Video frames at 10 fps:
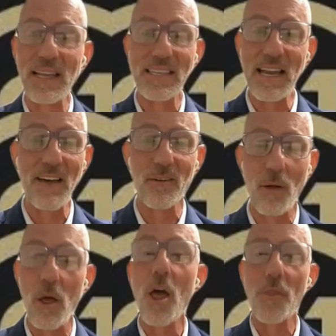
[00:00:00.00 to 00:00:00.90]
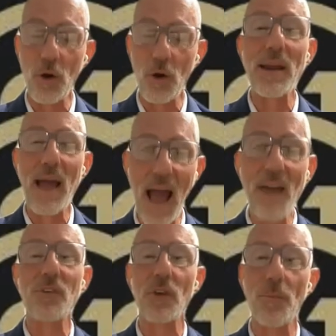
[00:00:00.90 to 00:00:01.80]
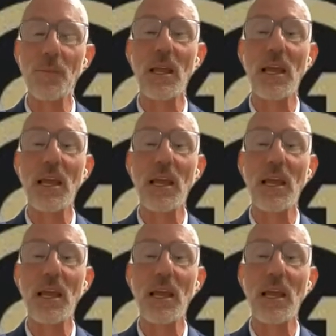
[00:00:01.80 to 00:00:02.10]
It's inevitable. They're going to have to.